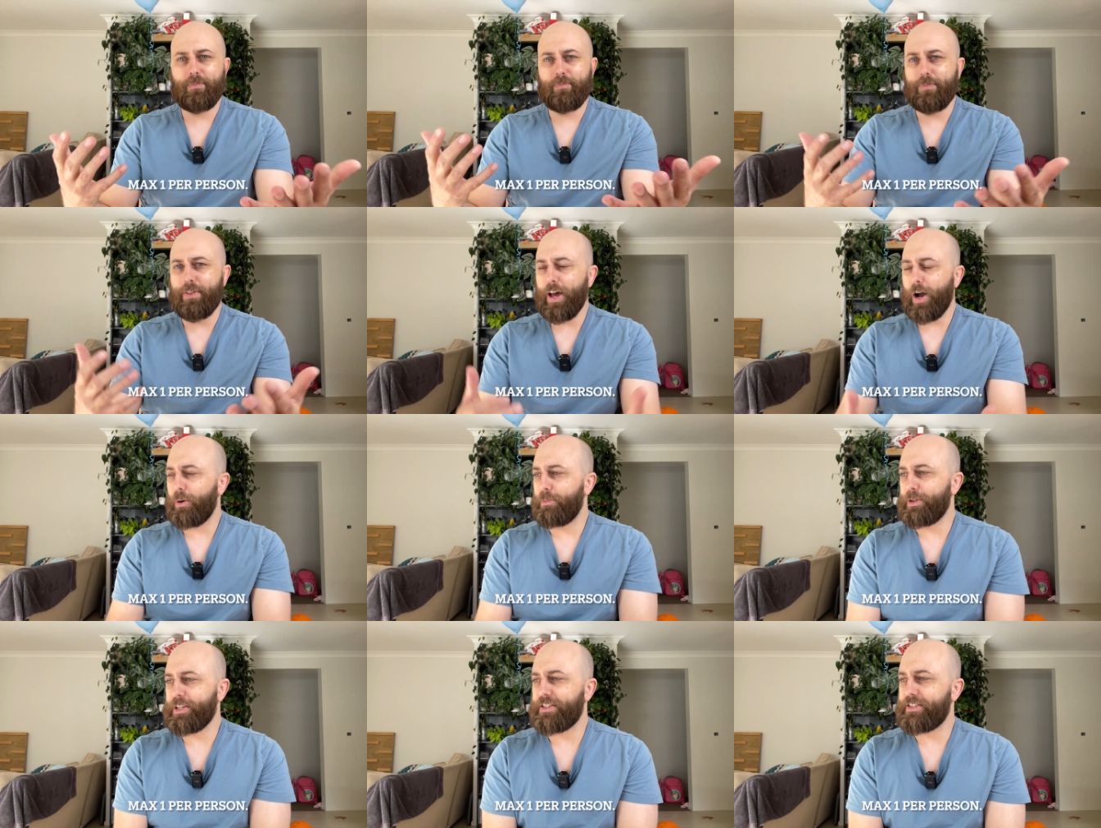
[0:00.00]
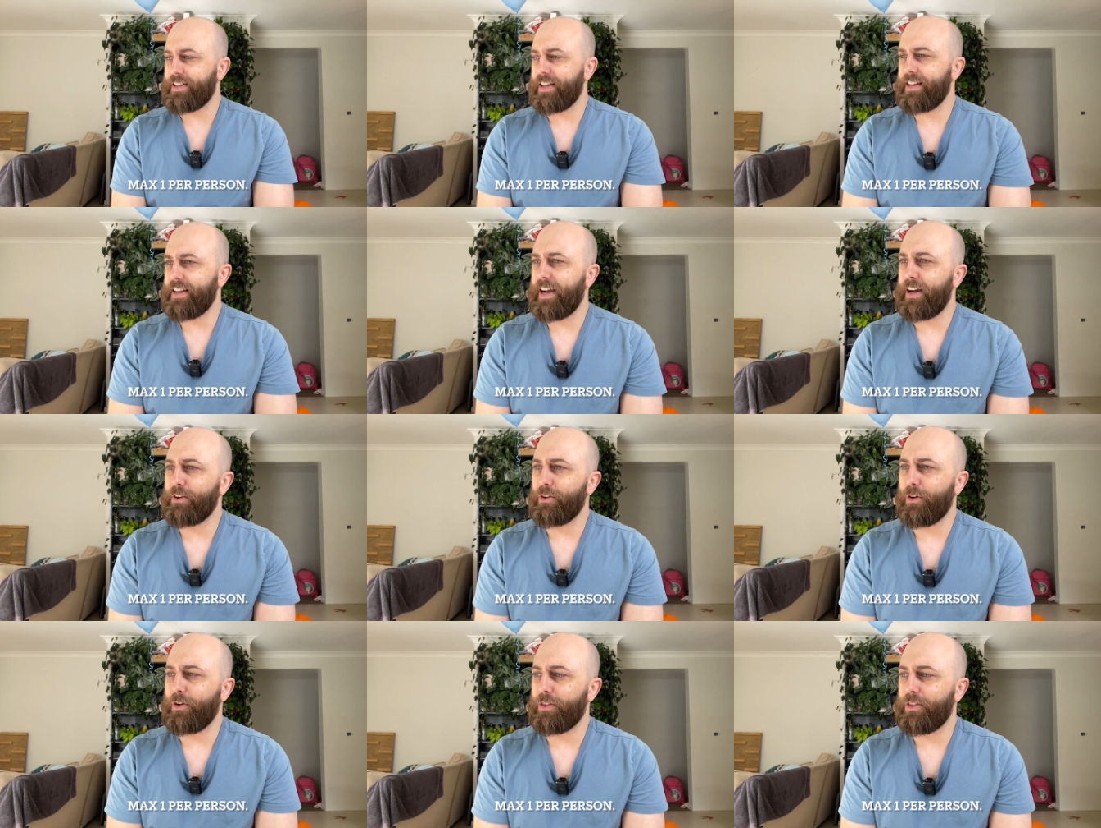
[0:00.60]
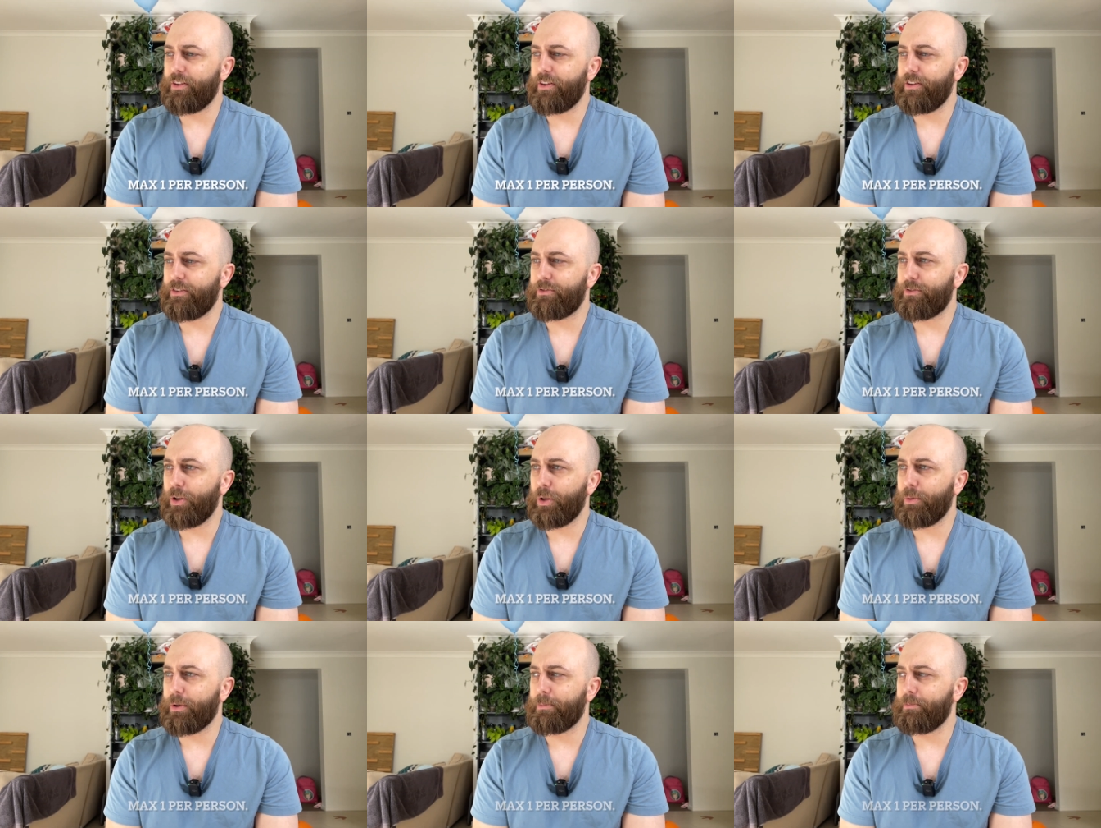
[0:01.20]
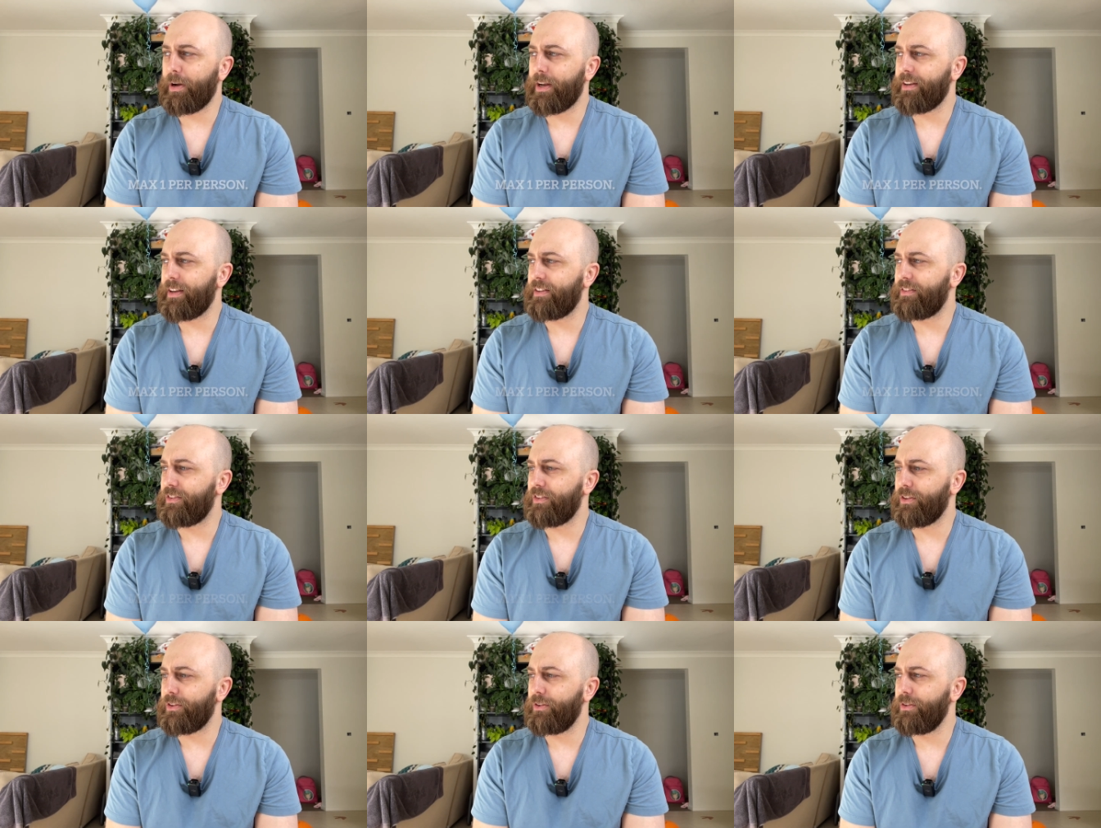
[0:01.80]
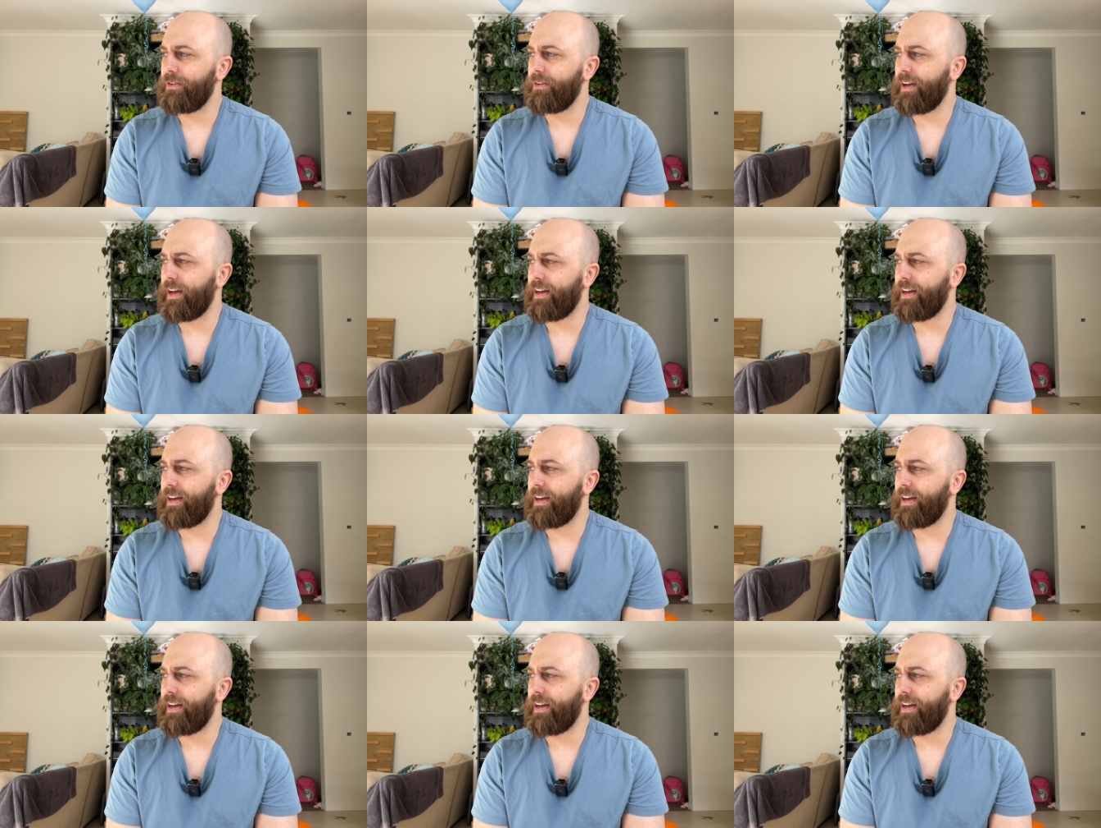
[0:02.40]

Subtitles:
they'll be sent out on the following Monday to you.